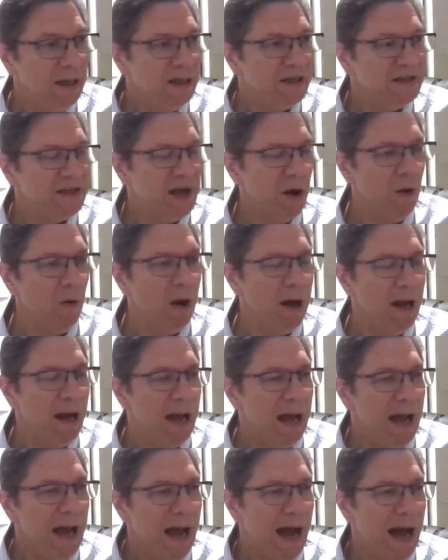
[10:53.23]
So
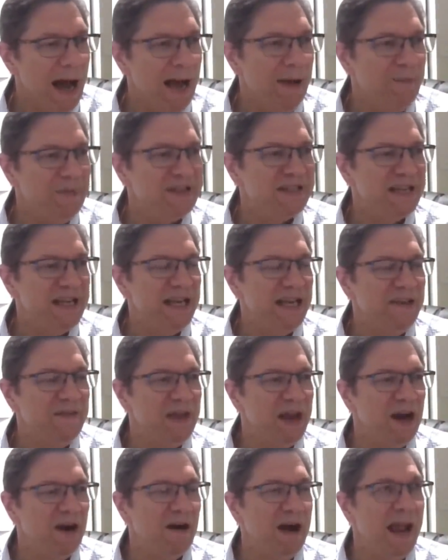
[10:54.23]
I'm sitting
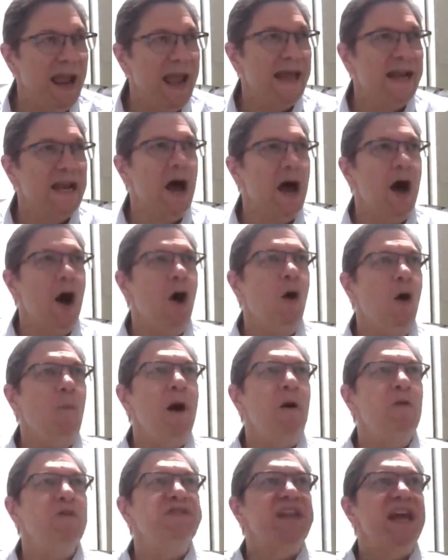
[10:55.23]
there, and
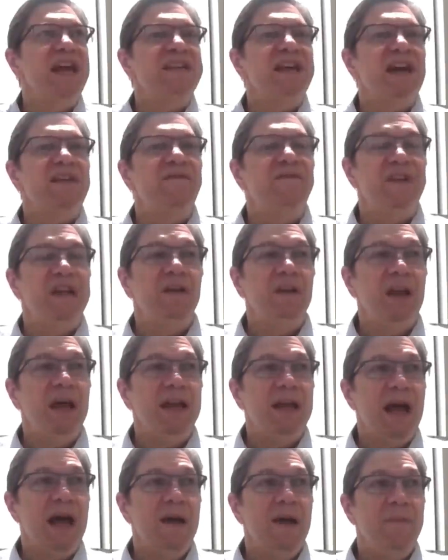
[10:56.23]
almost as I feel
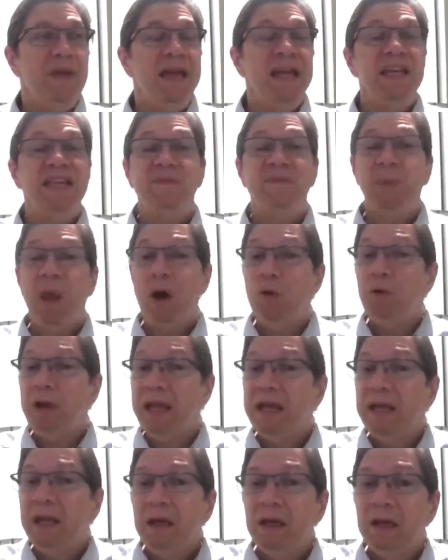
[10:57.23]
like I'm
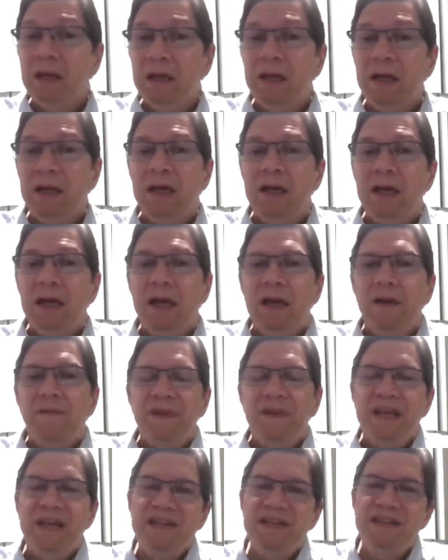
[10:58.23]
exploding,
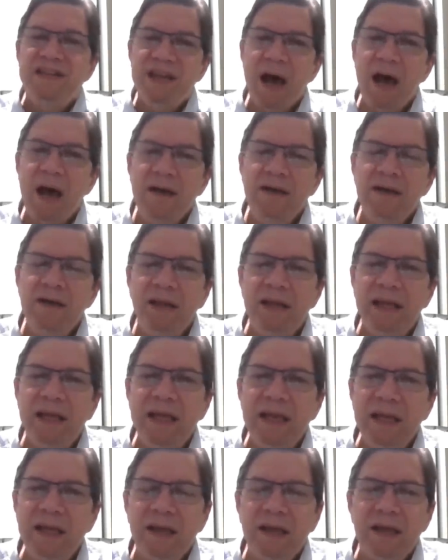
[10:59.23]
then
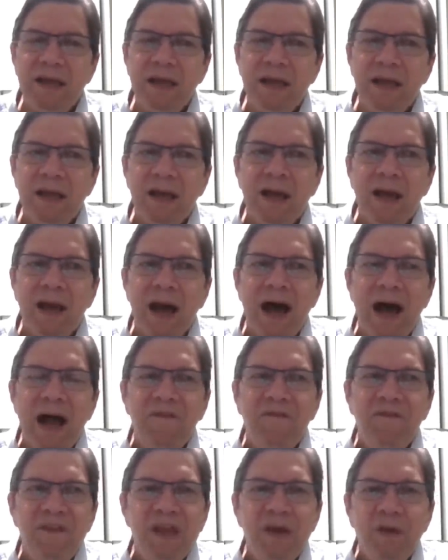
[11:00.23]
suddenly I
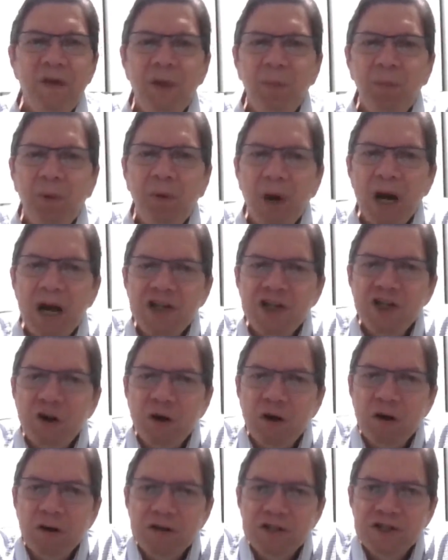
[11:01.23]
feel the
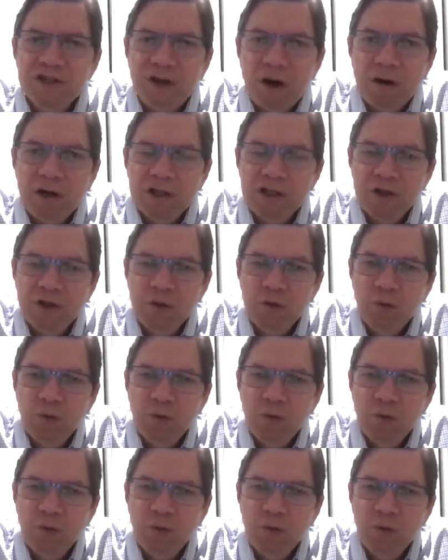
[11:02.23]
pressure start to